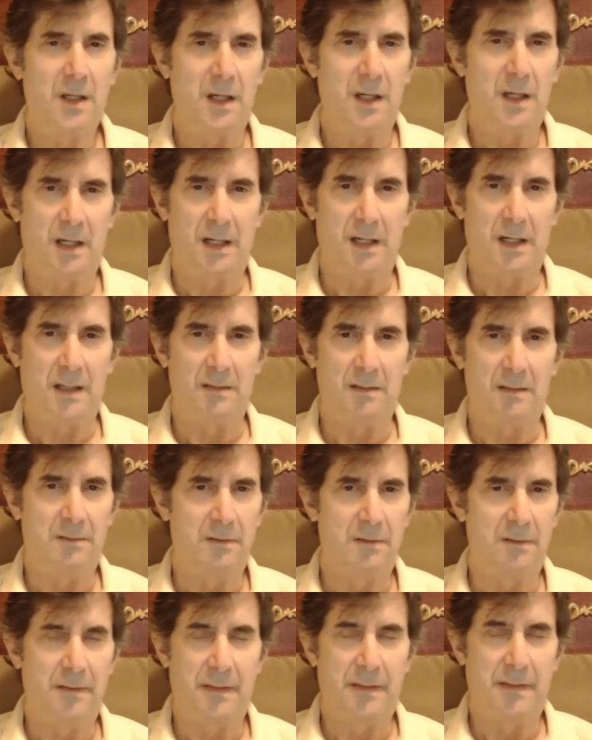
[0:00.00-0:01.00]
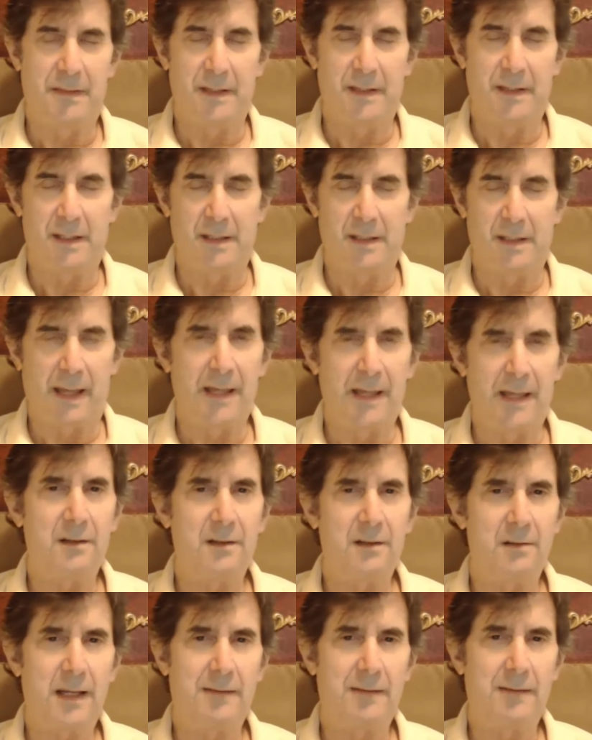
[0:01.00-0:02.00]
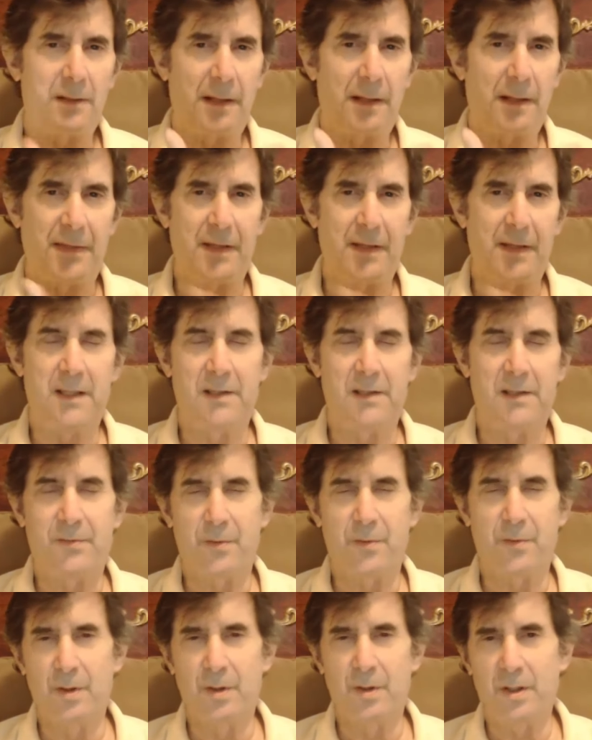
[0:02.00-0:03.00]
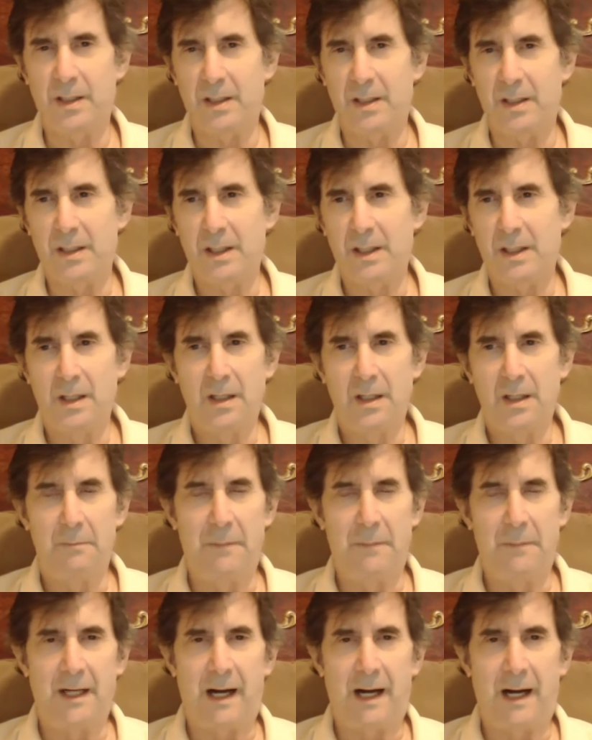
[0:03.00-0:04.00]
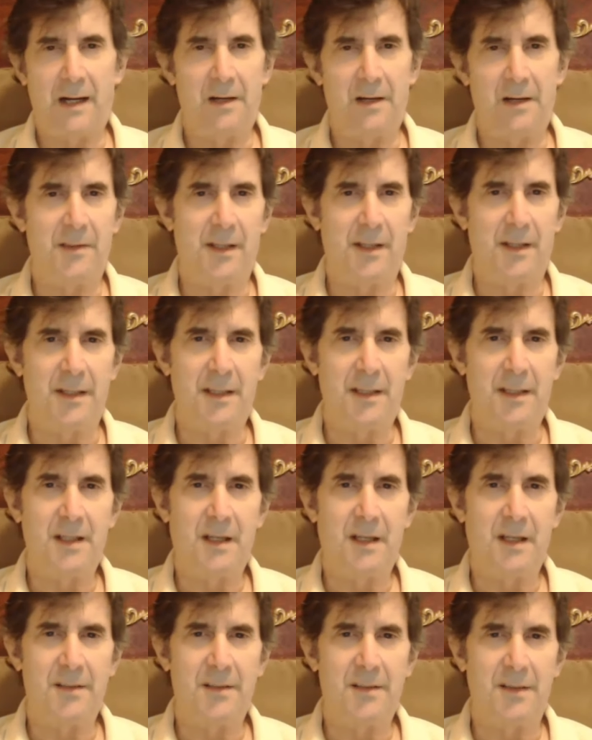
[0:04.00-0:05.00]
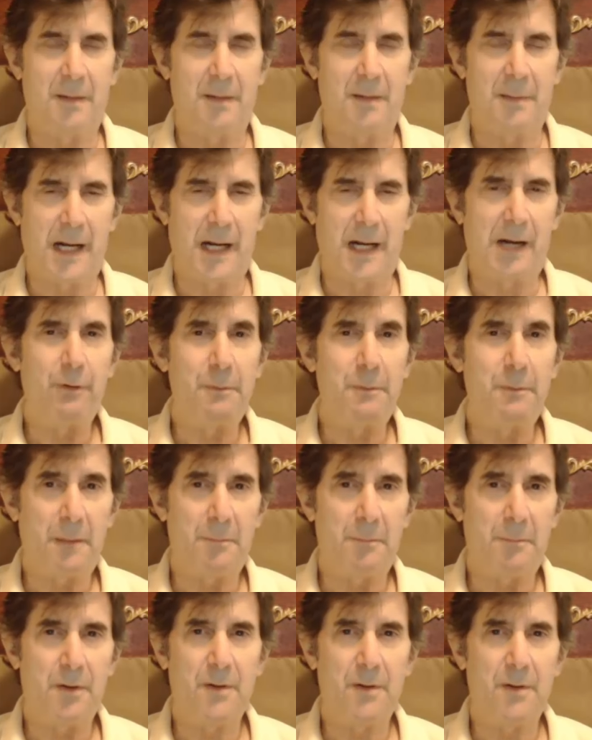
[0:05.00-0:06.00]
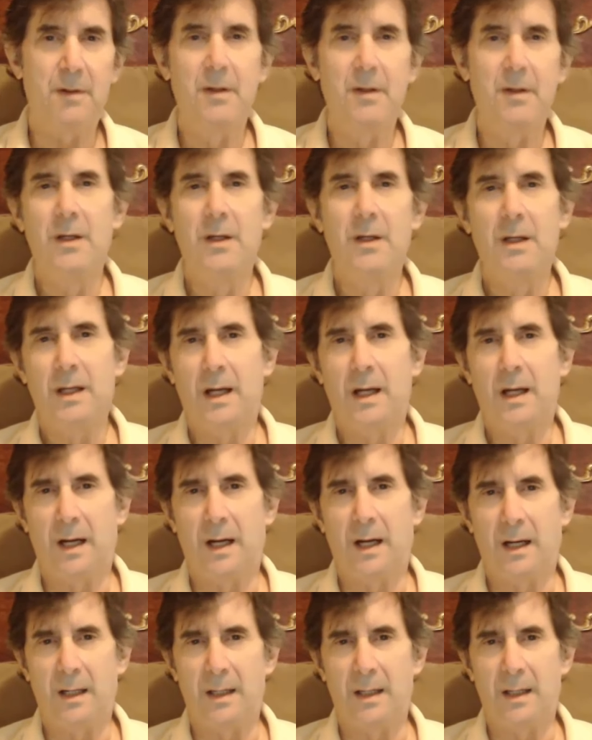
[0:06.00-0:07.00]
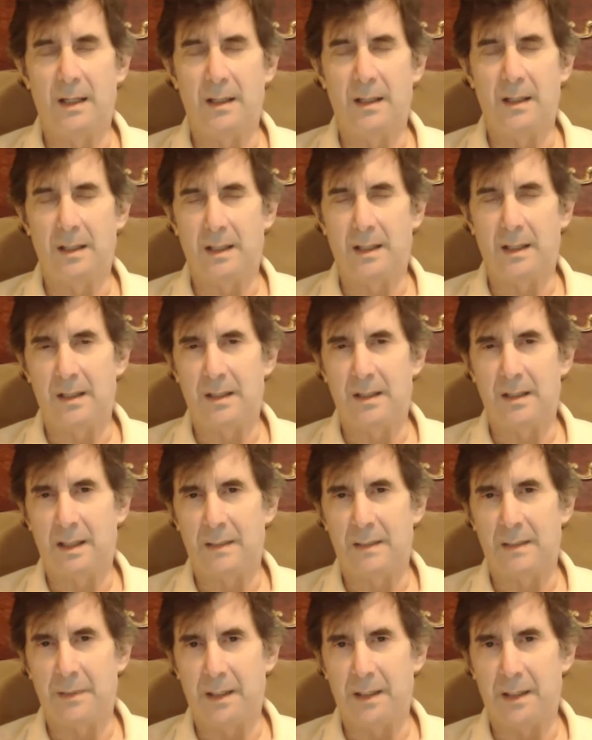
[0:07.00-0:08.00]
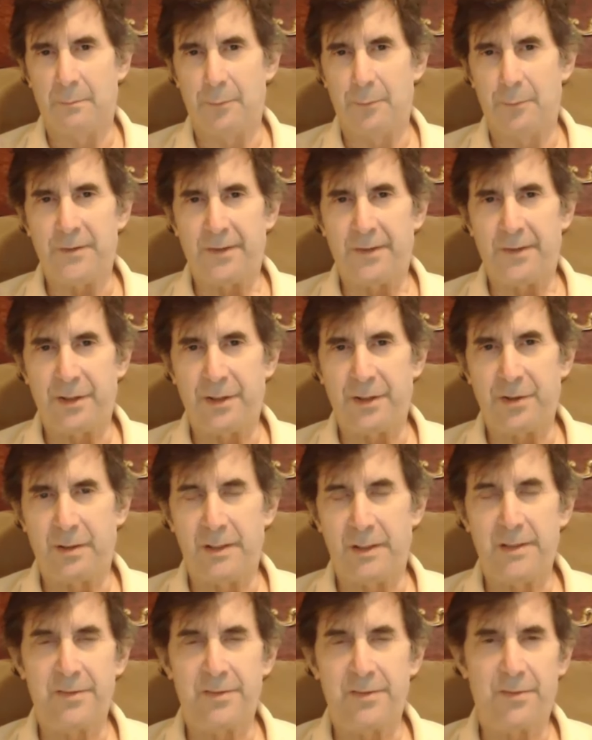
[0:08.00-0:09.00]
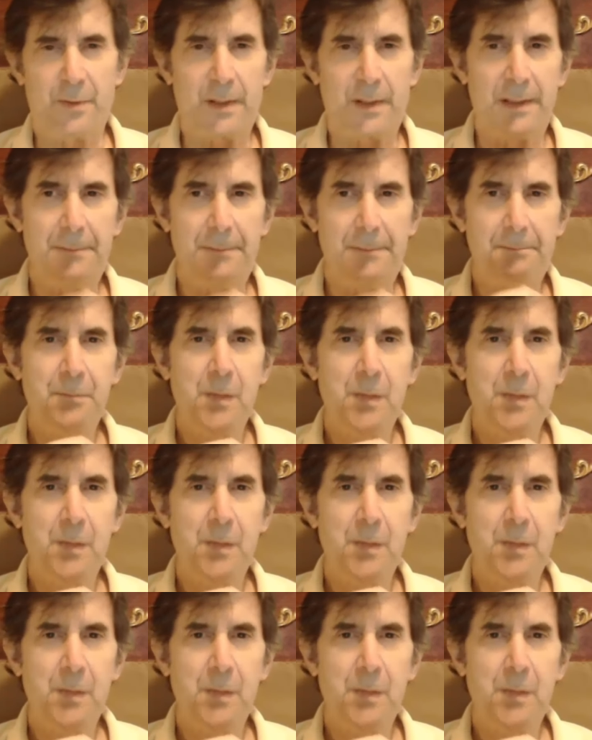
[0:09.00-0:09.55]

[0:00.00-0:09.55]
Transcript: The anger level, I think, has really been higher than any other time that I remember in presidential history.